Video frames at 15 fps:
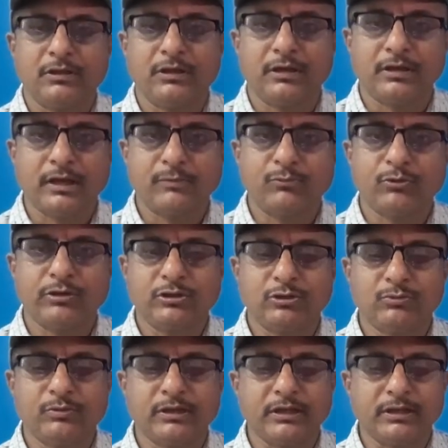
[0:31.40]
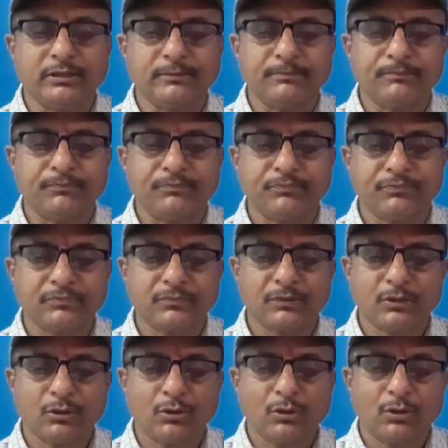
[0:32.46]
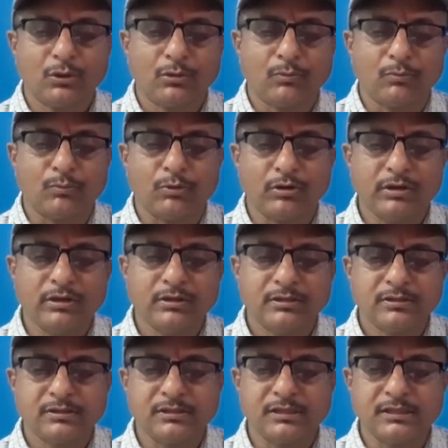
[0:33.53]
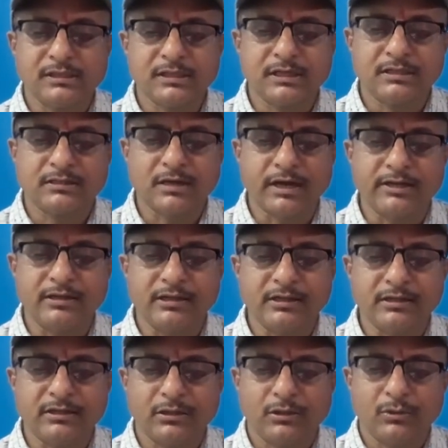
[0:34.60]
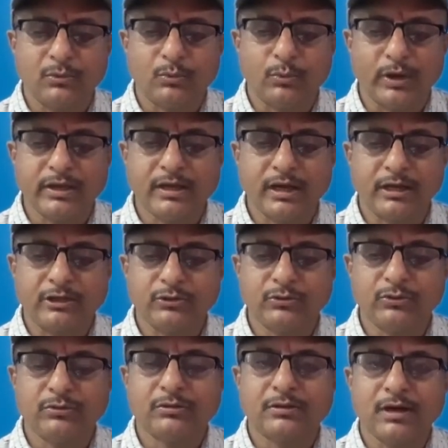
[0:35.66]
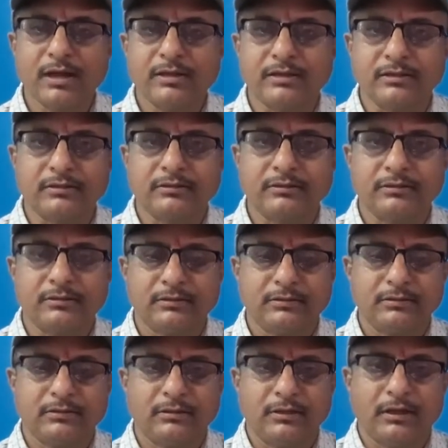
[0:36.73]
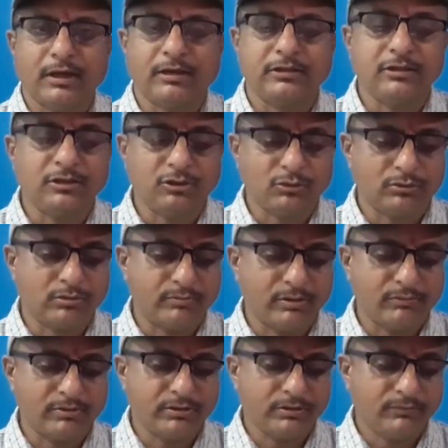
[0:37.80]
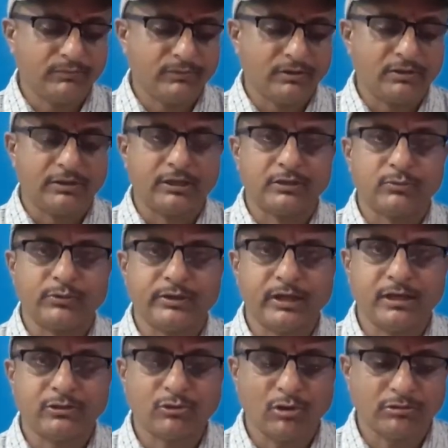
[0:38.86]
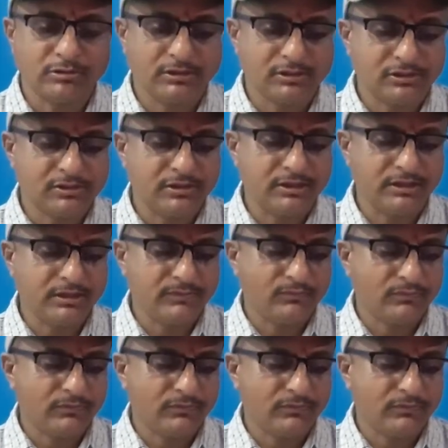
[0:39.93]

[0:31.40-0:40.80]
Here I am going to begin. Boy, she said kindly, why are you crying? I think you remember that when I taught yesterday,